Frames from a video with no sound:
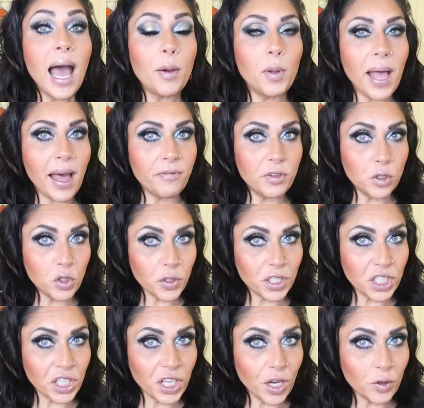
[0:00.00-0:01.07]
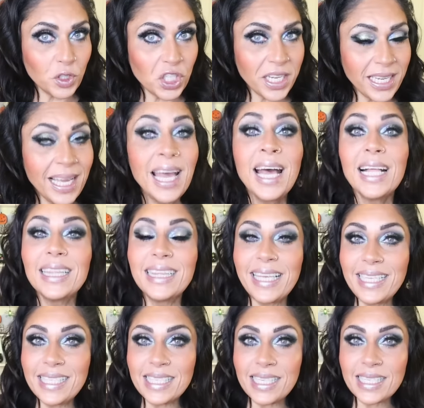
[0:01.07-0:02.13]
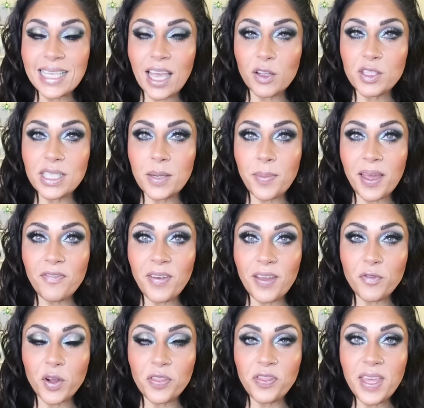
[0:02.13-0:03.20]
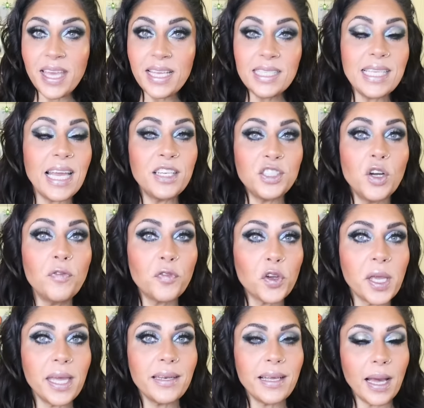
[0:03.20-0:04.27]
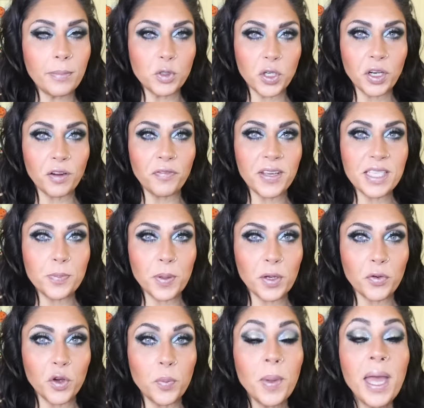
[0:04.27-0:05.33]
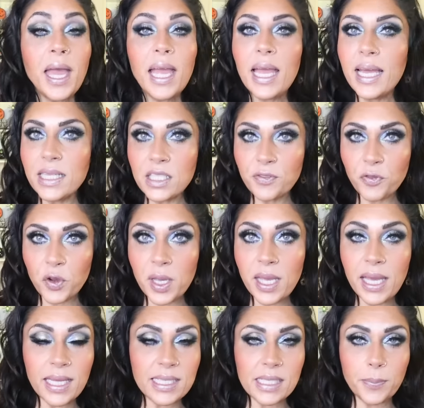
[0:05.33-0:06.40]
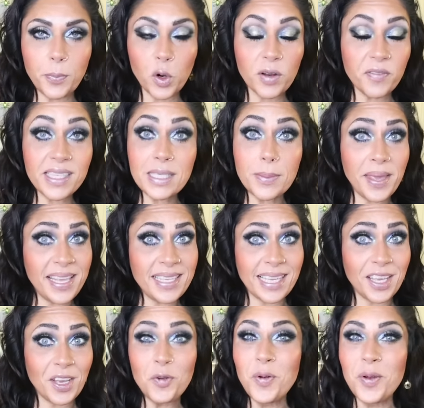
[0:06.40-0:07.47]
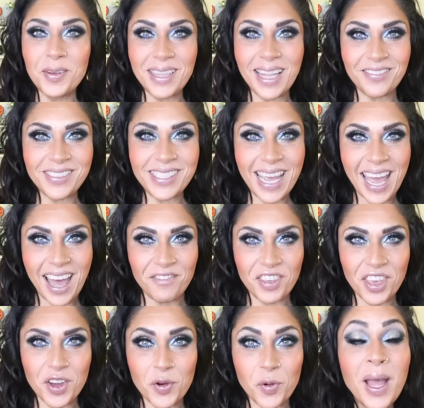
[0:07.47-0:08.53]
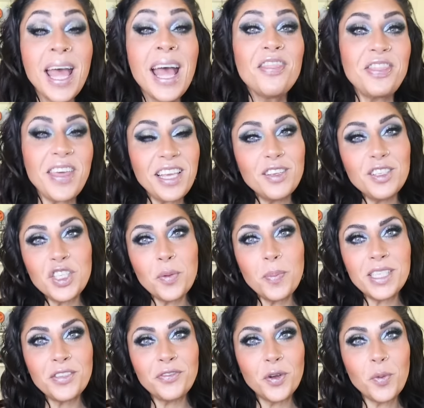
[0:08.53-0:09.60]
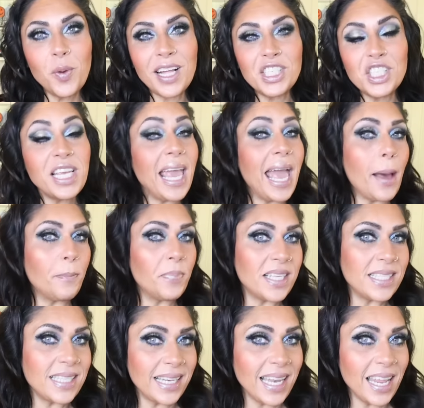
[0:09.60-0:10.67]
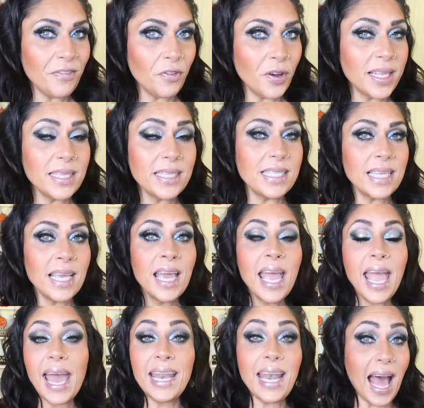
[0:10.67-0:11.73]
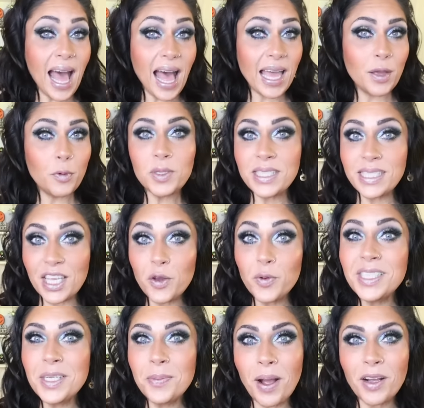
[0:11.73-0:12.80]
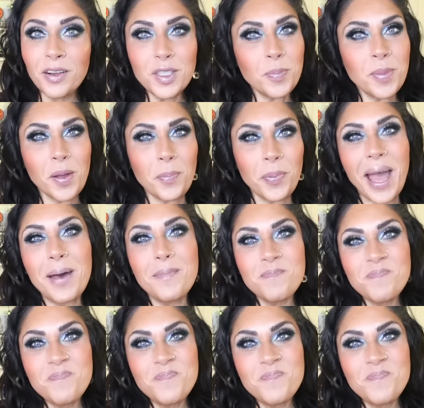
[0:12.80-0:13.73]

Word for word: I will have nutrition coaching, links and discounts to my favorite things. And don't forget, come join our Facebook group. It's free, it's supportive, it's amazing. We would love to have you. Thank you so much for watching. Happy Sunday, friends, and I will see you in tomorrow's meal prep.